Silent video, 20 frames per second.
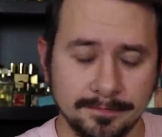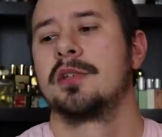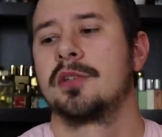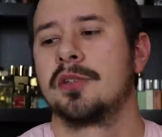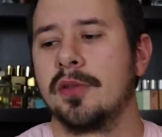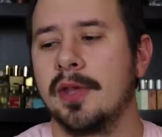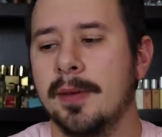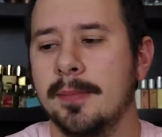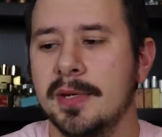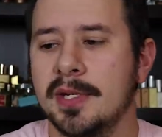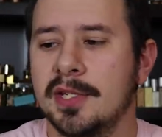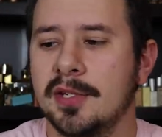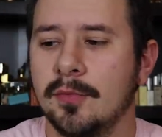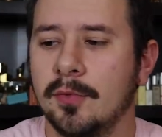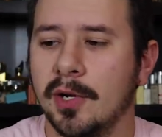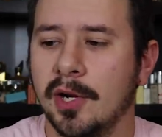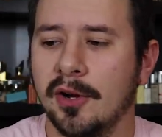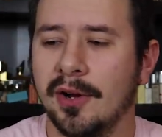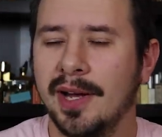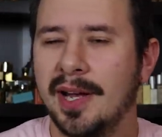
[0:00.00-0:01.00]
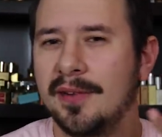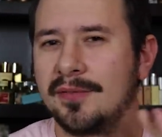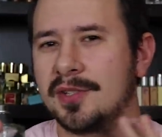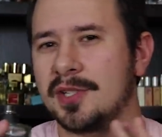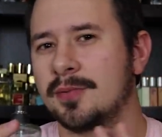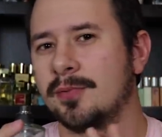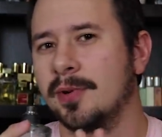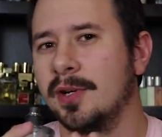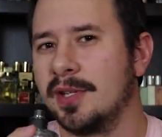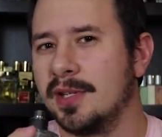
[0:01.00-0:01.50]
So that makes it where I have
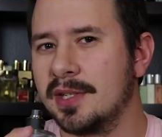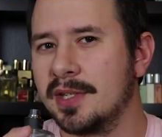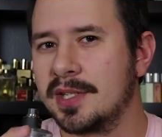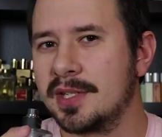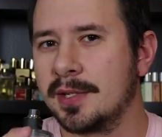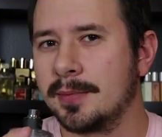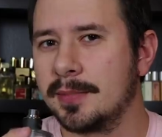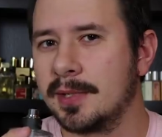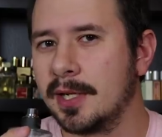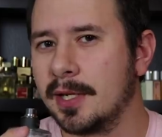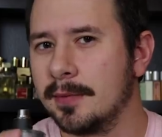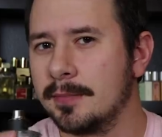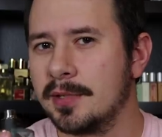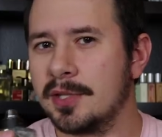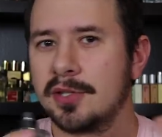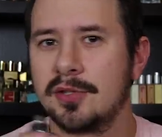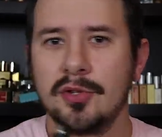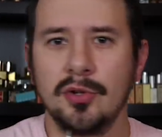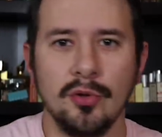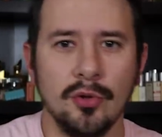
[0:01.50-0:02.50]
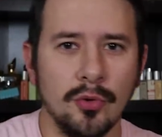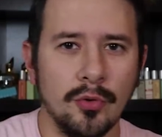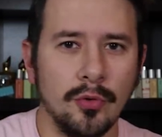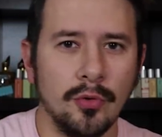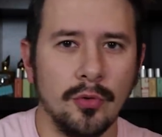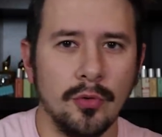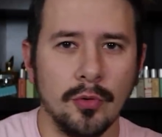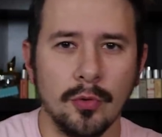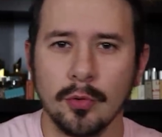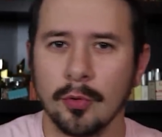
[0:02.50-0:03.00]
to spray this sometimes 2